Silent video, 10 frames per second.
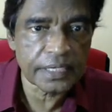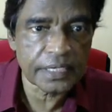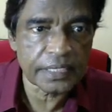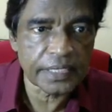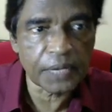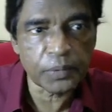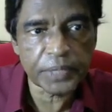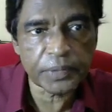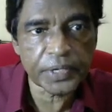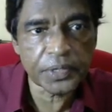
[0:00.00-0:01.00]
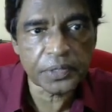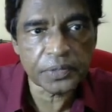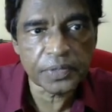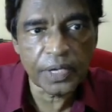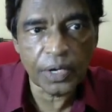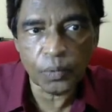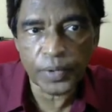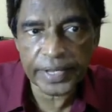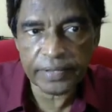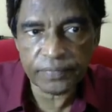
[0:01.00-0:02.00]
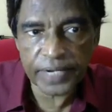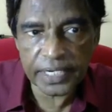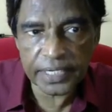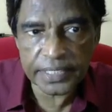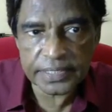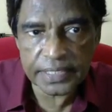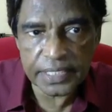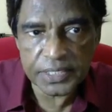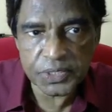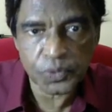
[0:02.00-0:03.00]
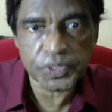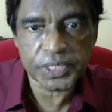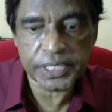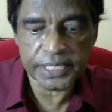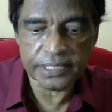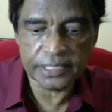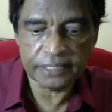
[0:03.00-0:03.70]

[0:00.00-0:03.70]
Then what do you want to know? What are the factors associated?